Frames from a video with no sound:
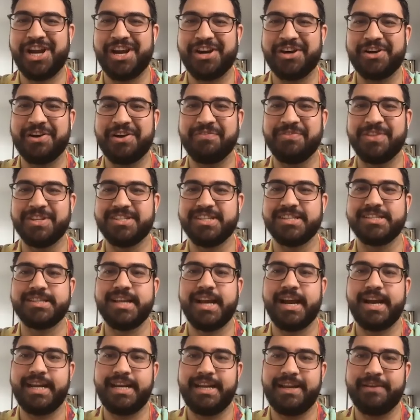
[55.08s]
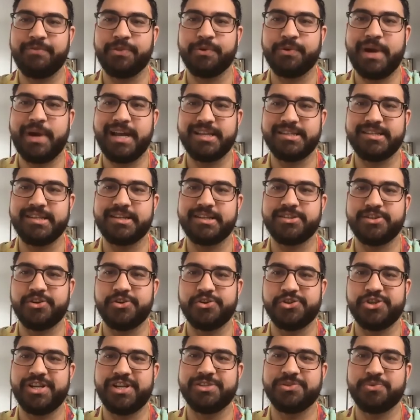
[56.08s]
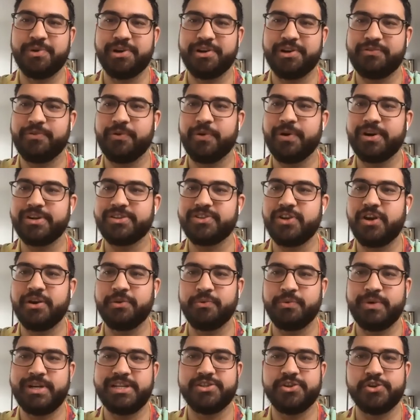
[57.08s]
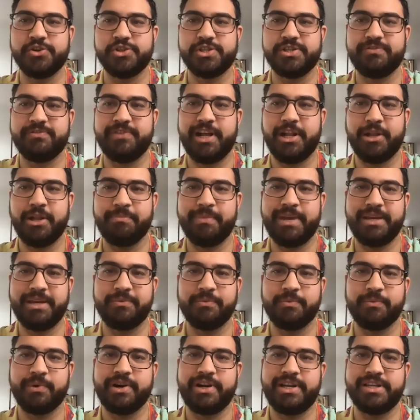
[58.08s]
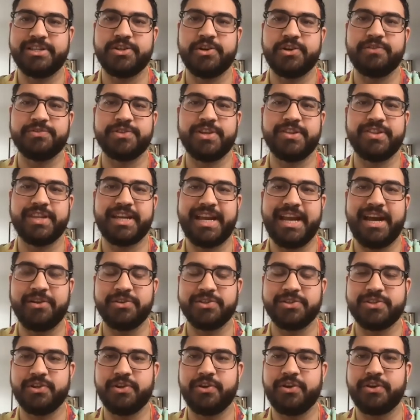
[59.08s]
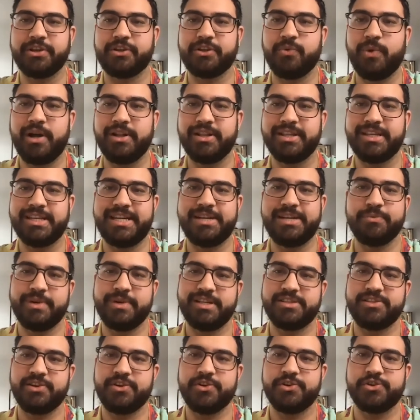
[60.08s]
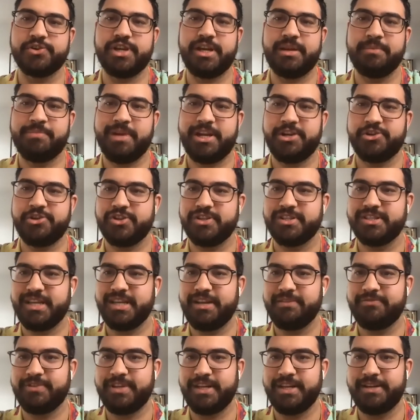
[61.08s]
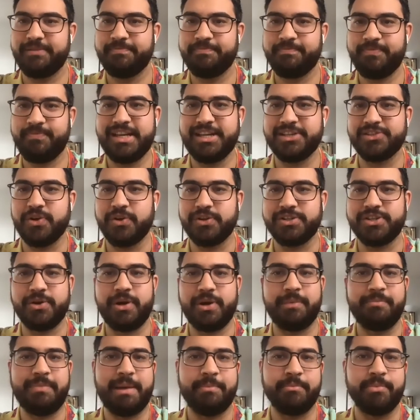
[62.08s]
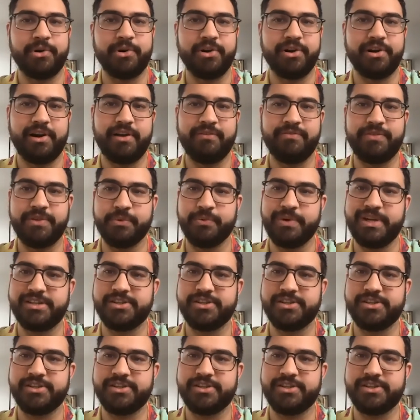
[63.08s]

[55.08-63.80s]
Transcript: chair of the Society of Thoracic Surgeons Workforce on Research Development, where he serves on the Council on Quality Research and Patient Safety. He is also a member of the